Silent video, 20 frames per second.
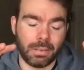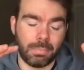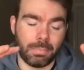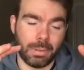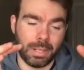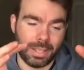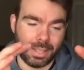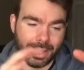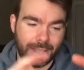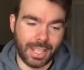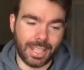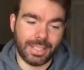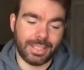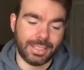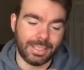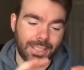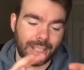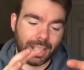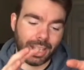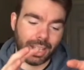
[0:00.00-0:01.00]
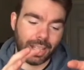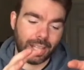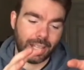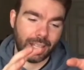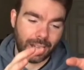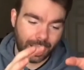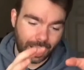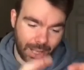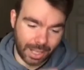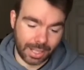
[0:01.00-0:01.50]
but this
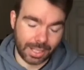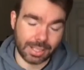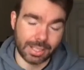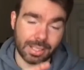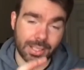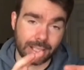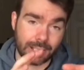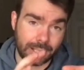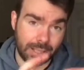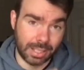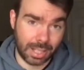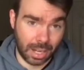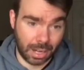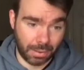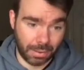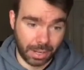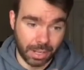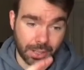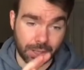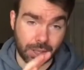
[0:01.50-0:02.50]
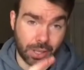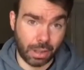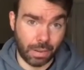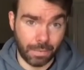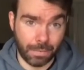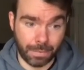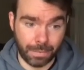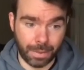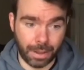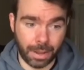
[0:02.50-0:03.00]
is serious
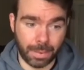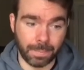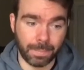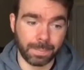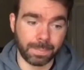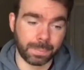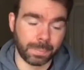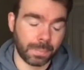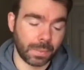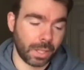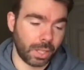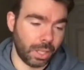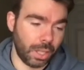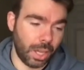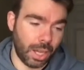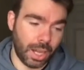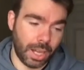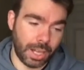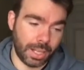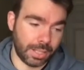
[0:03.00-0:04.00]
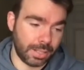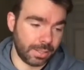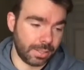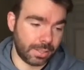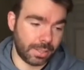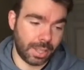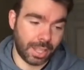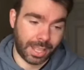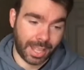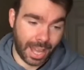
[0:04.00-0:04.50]
comfort and
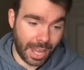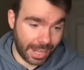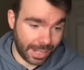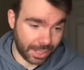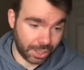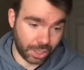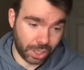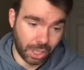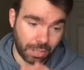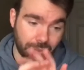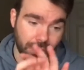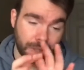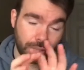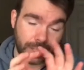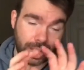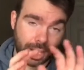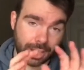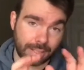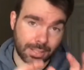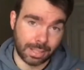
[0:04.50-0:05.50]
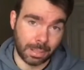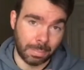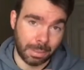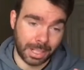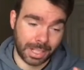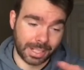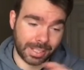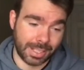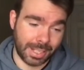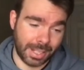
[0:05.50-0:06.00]
the cage gives you that
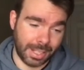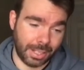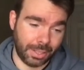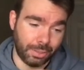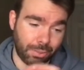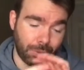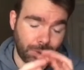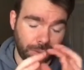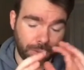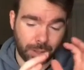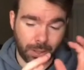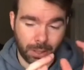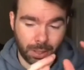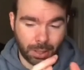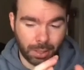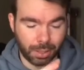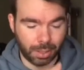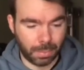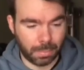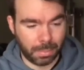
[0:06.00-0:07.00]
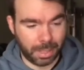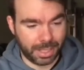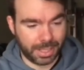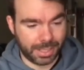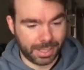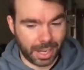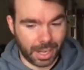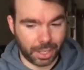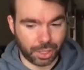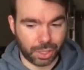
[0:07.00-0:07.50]
stability through the, the
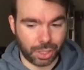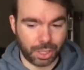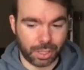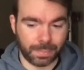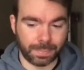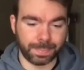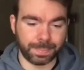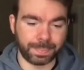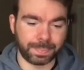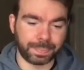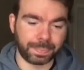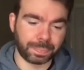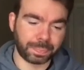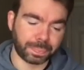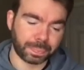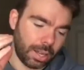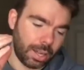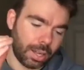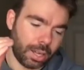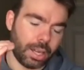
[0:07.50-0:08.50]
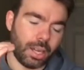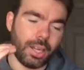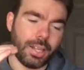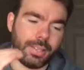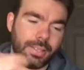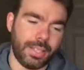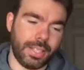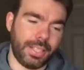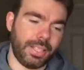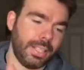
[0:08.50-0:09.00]
midsection. I
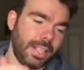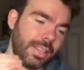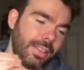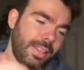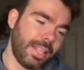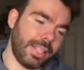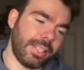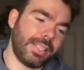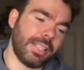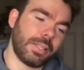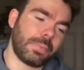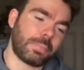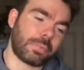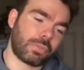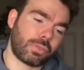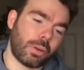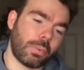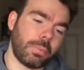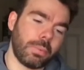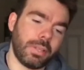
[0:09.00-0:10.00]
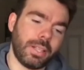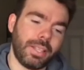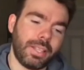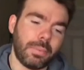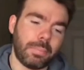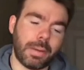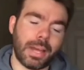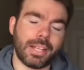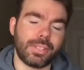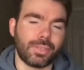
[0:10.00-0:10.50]
think that this is probably
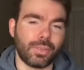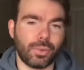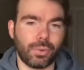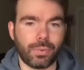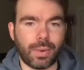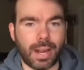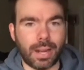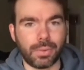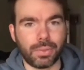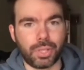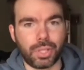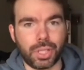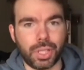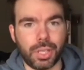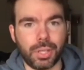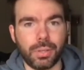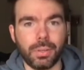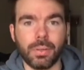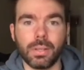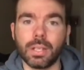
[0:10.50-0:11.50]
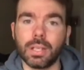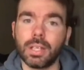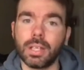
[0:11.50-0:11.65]
the best all-round shoe.